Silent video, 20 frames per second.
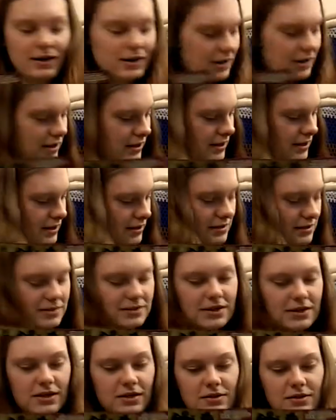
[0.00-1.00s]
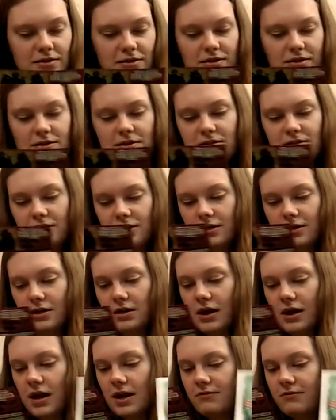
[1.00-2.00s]
uh, six is a
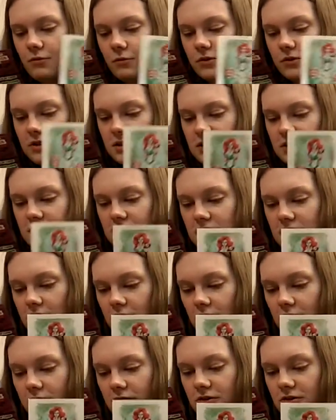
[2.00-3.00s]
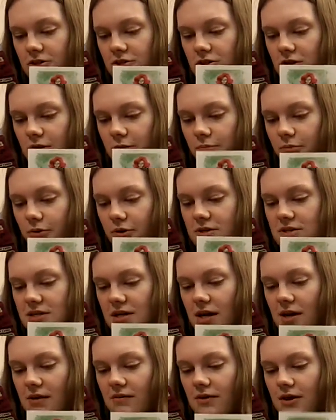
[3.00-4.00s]
sticker. Ever wanted a sticker featuring poison
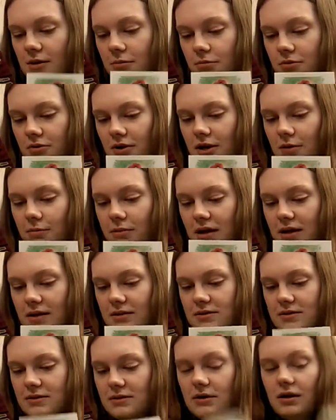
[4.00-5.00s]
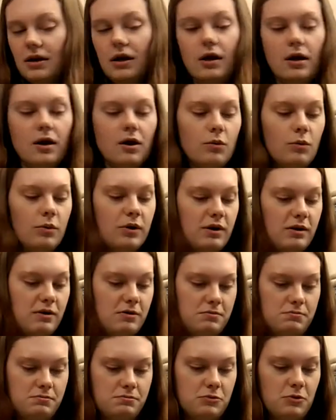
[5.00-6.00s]
ivy and piranha plants?
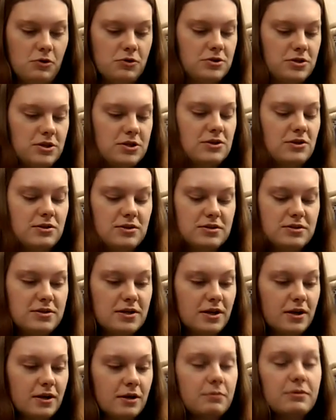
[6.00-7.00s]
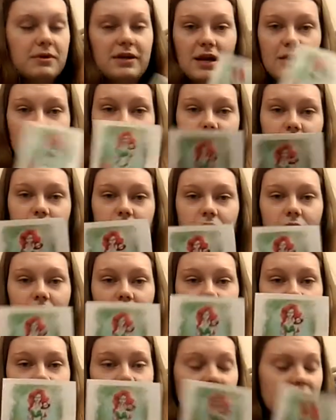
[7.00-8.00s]
Well, not until I saw the sticker, but now I do.
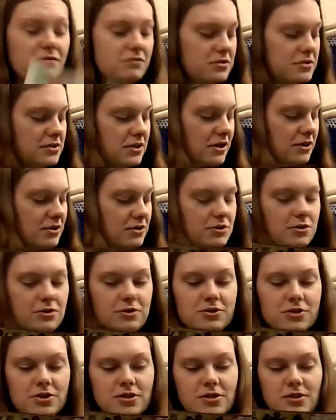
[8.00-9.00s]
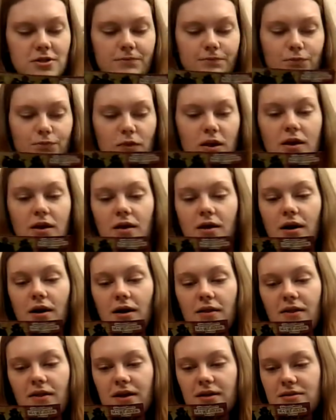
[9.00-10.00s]
I love this sticker, it's gorgeous.
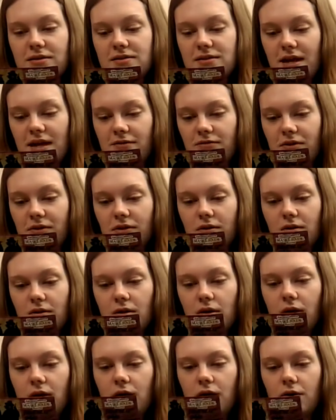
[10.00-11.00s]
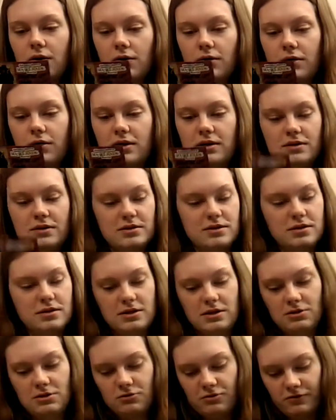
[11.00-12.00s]
And then seven is
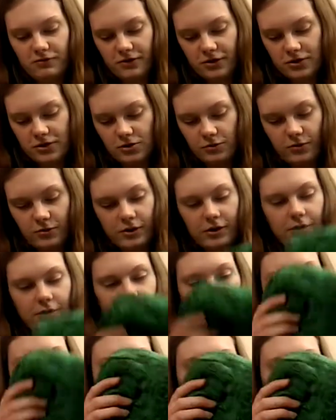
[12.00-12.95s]
the reversible